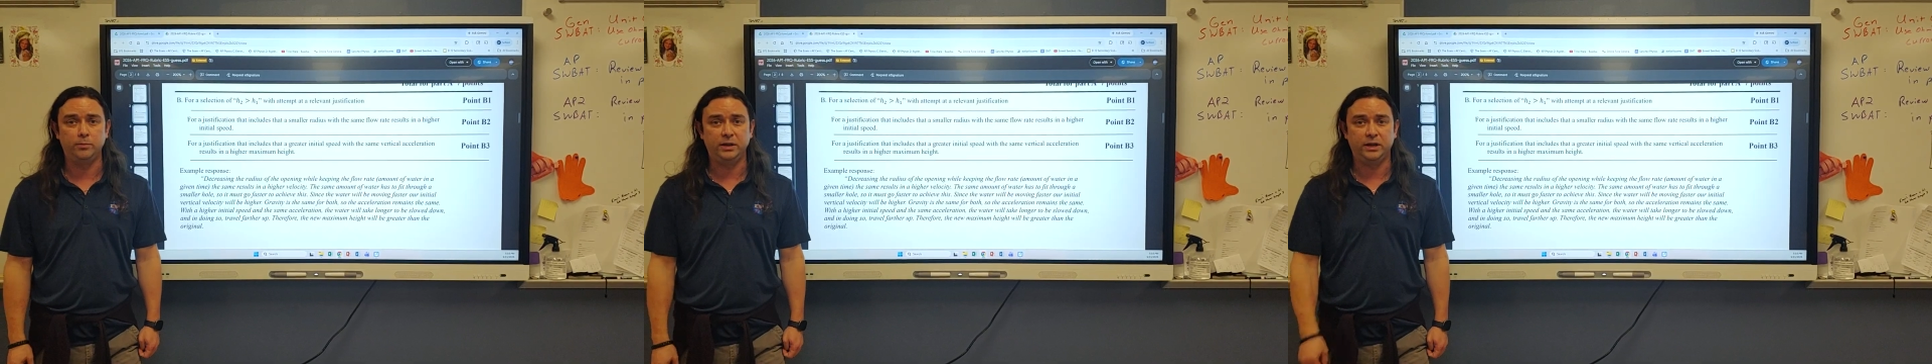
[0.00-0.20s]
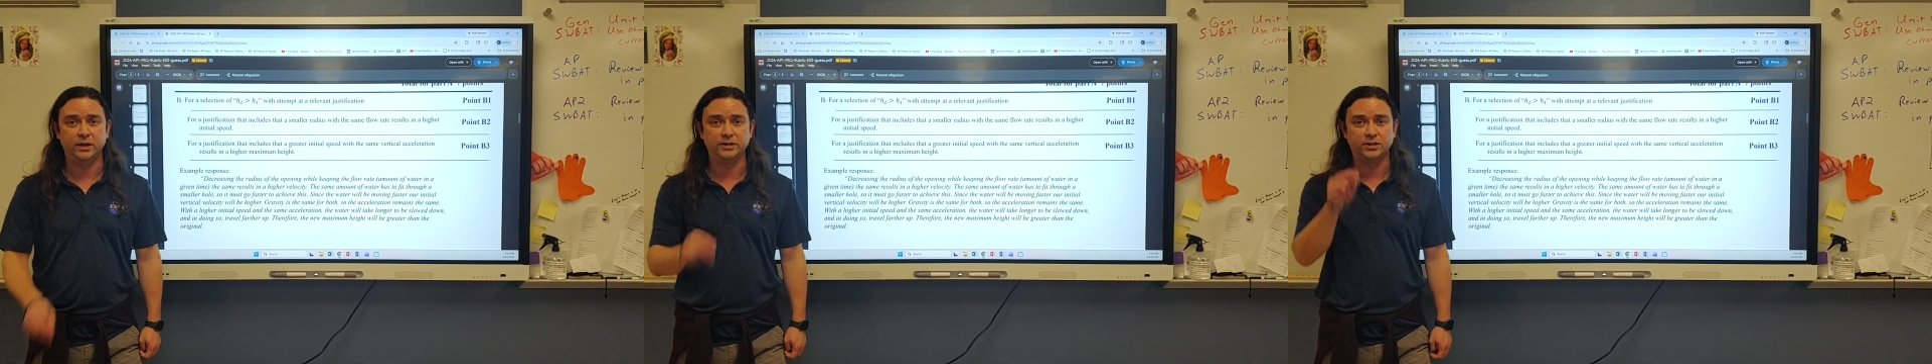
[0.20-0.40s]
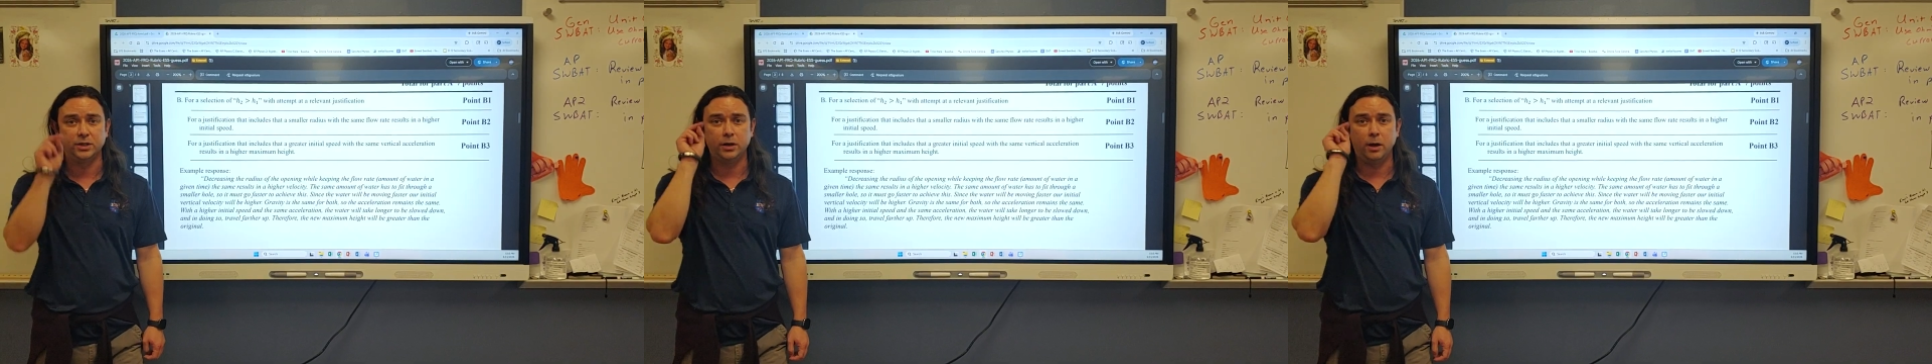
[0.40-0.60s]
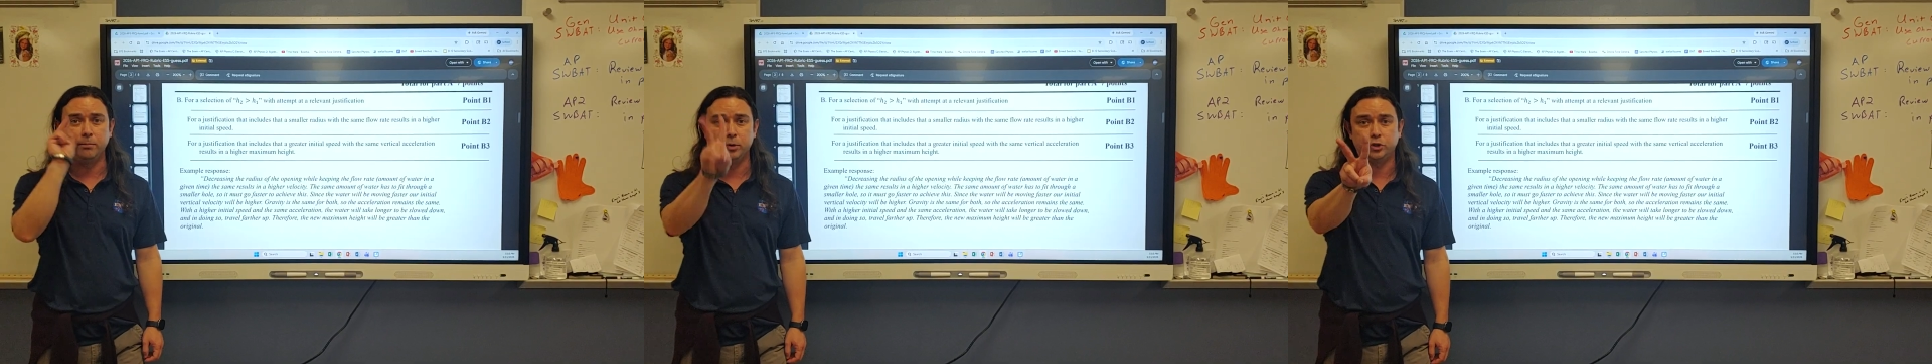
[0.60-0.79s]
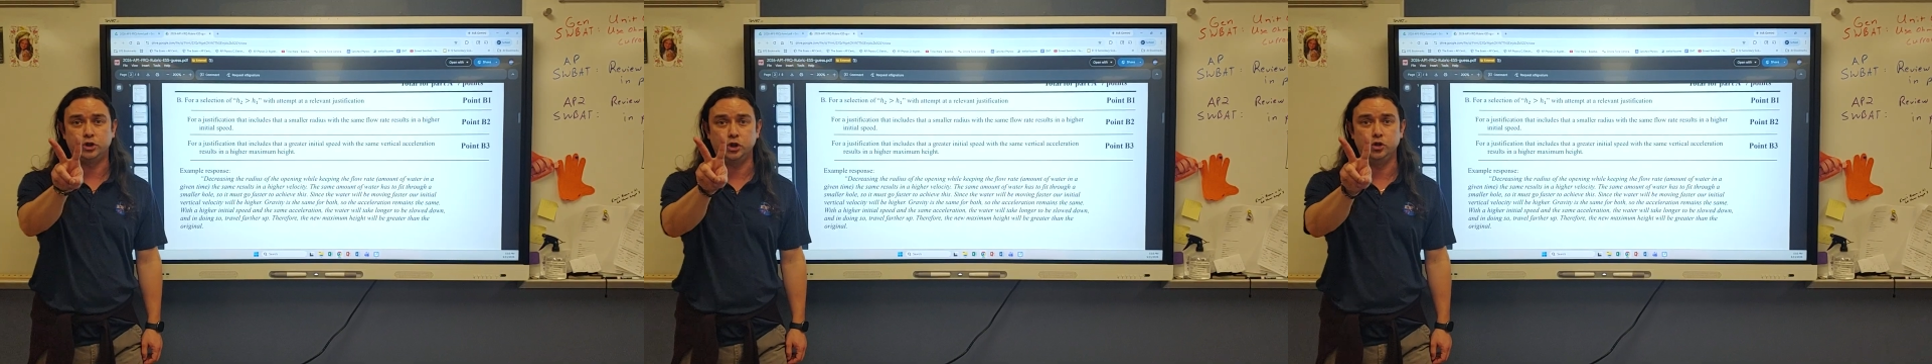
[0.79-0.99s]
because the
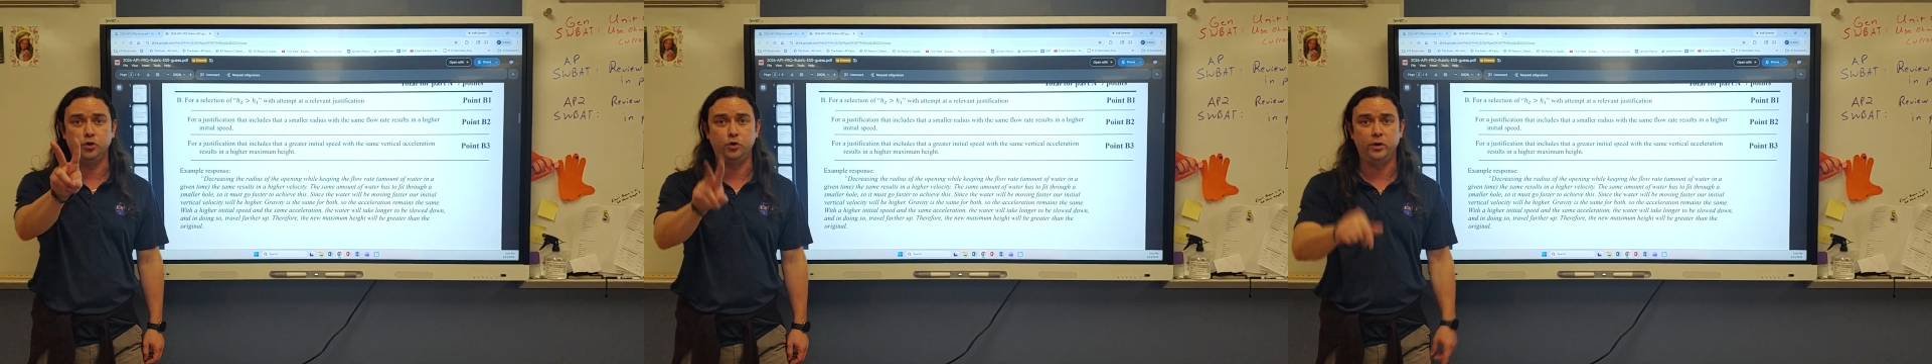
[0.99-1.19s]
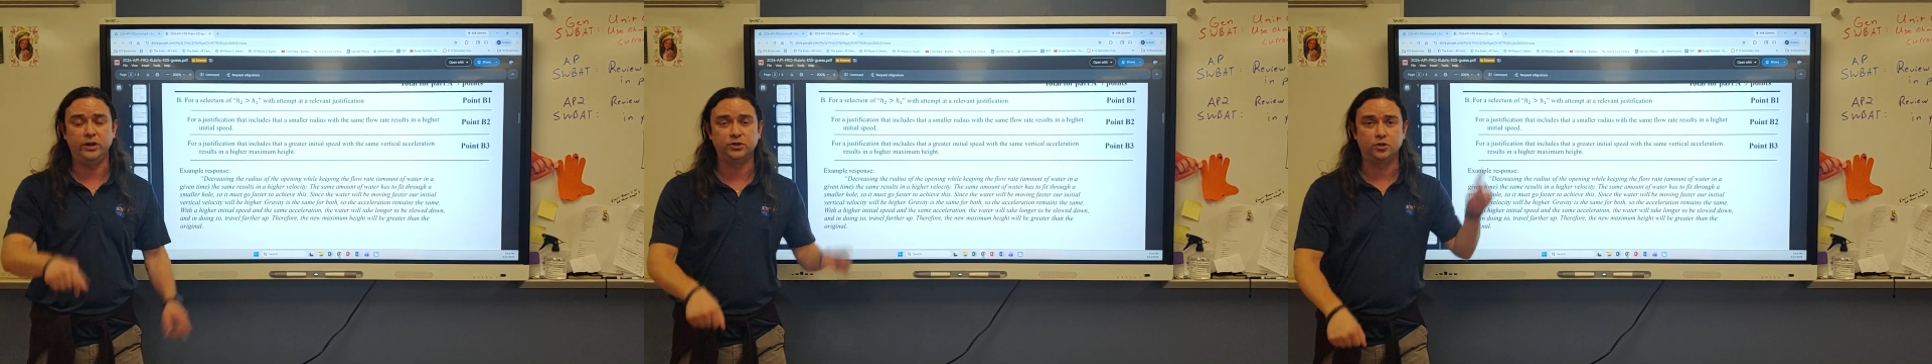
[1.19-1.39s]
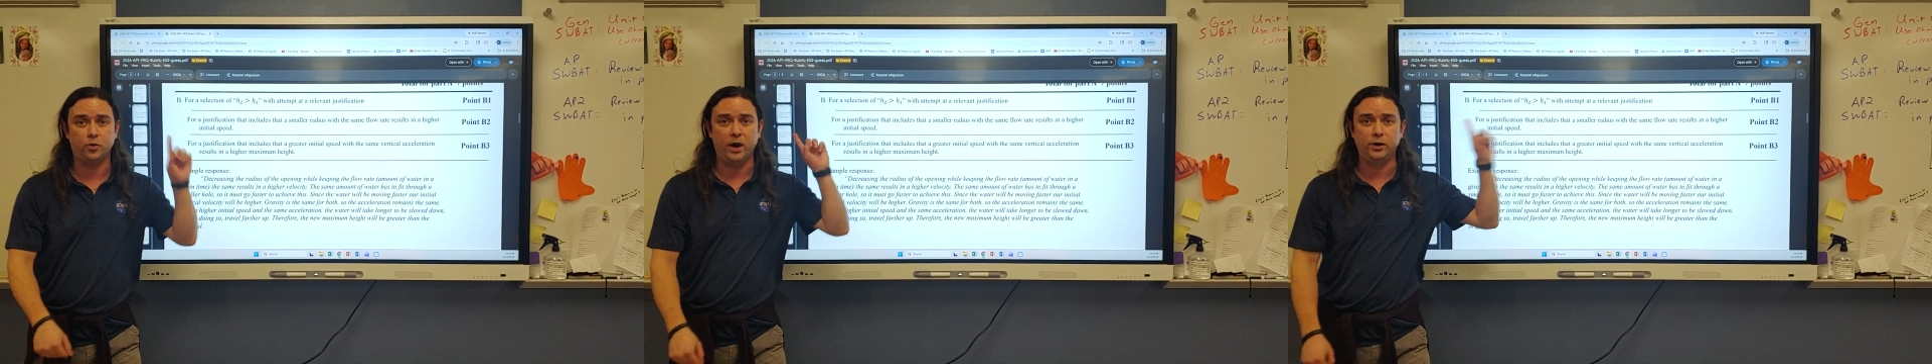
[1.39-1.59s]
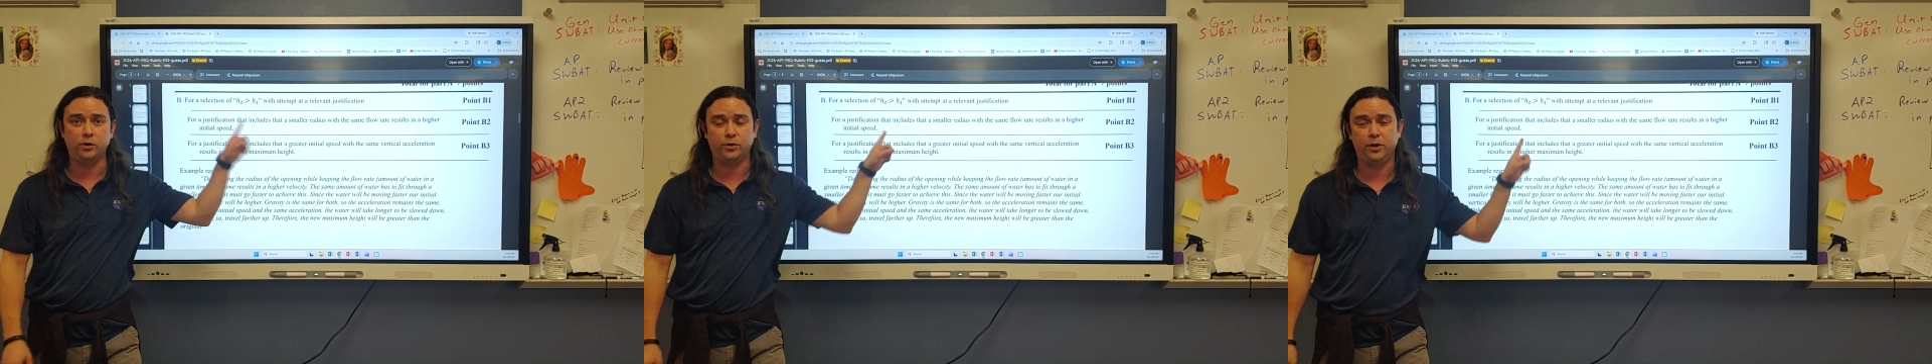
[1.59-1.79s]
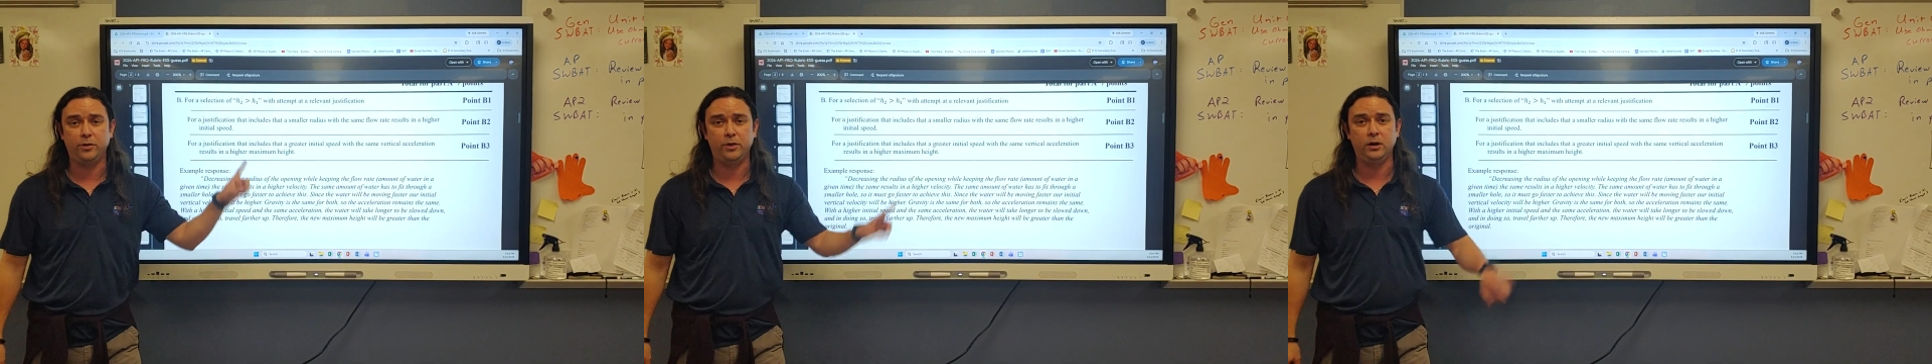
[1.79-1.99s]
number 2 is greater
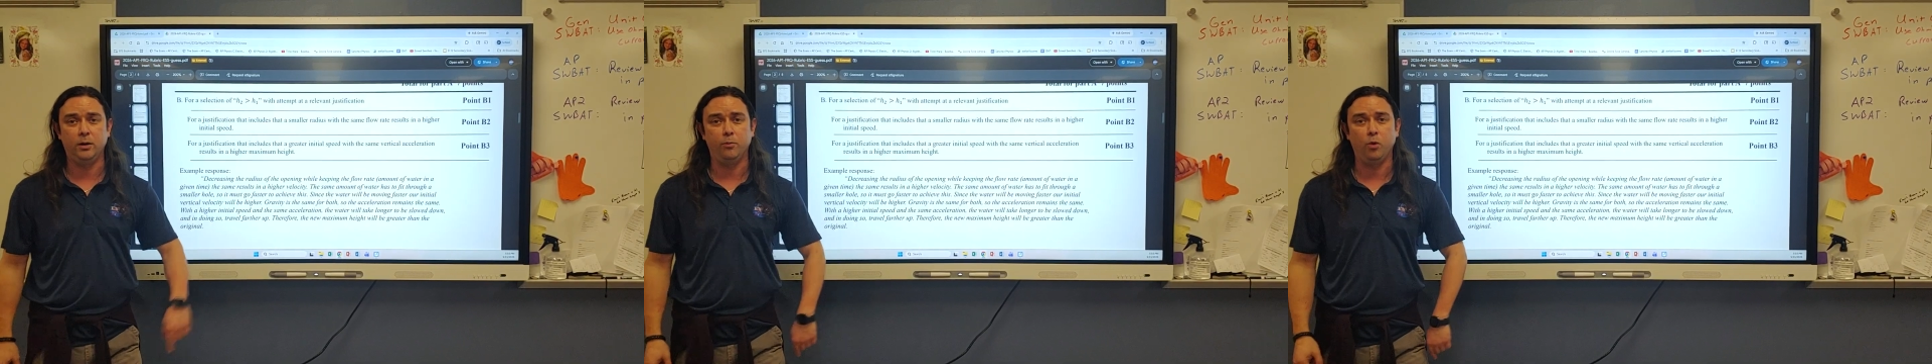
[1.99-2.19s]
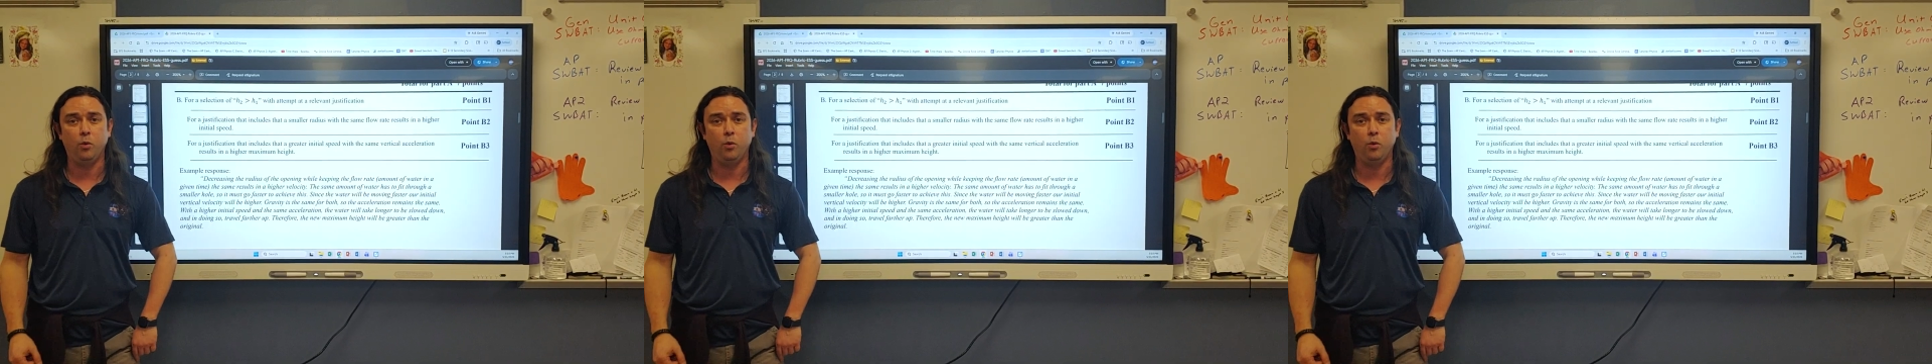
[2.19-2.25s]
than the number